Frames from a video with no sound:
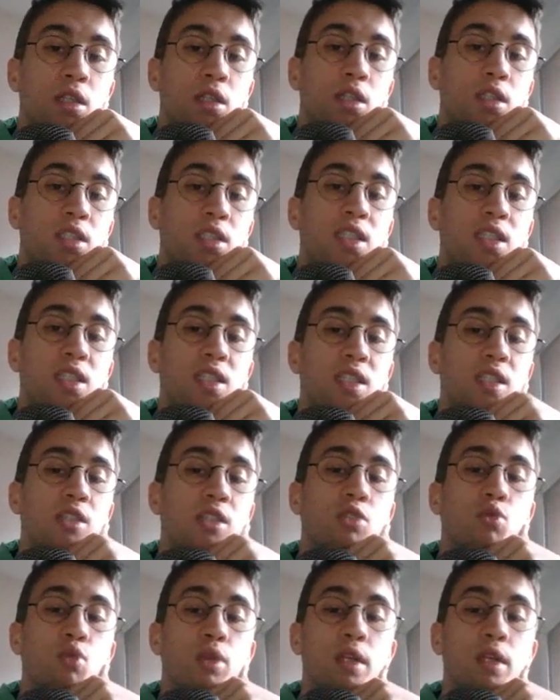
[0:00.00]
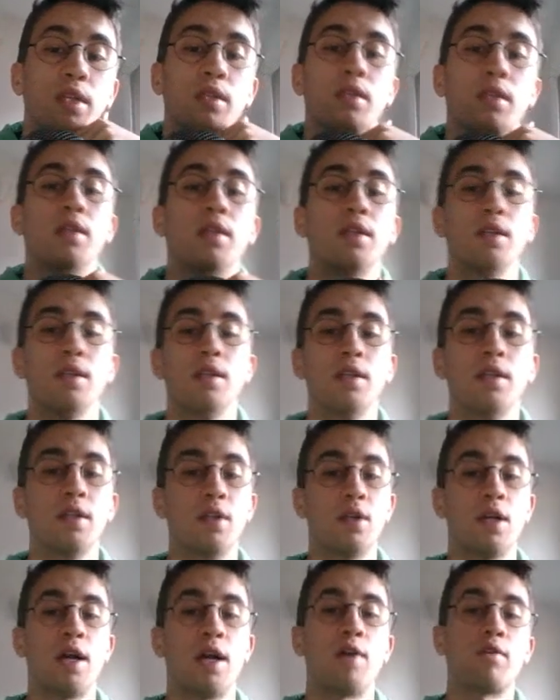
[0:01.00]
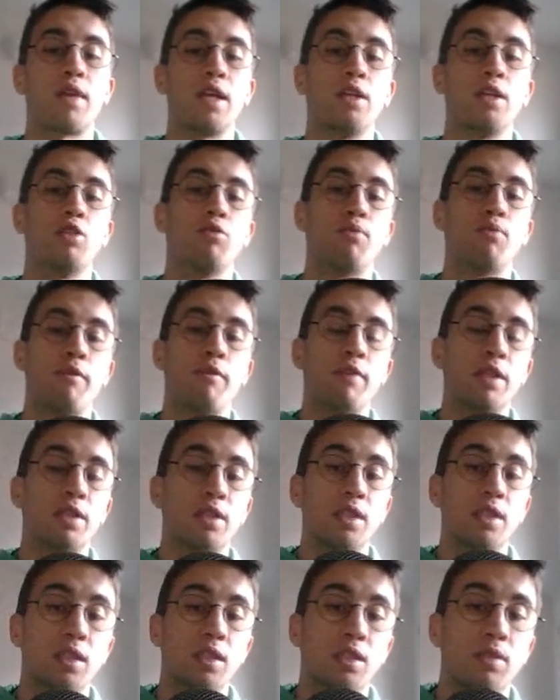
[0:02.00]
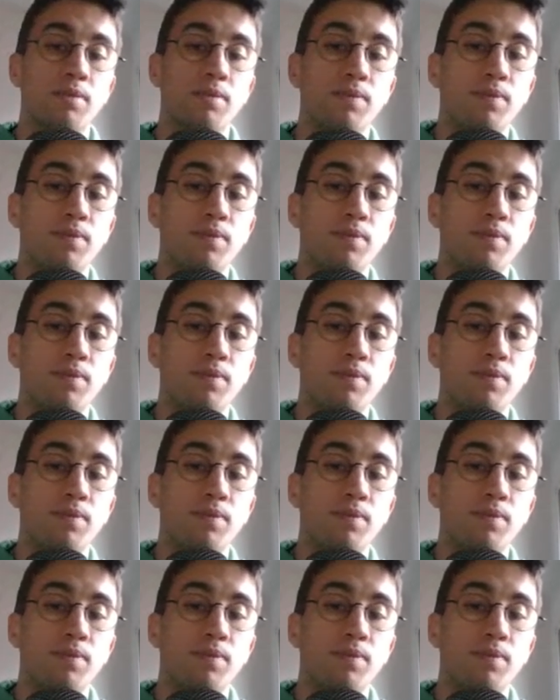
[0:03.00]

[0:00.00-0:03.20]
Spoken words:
c6 square. How can you prevent this?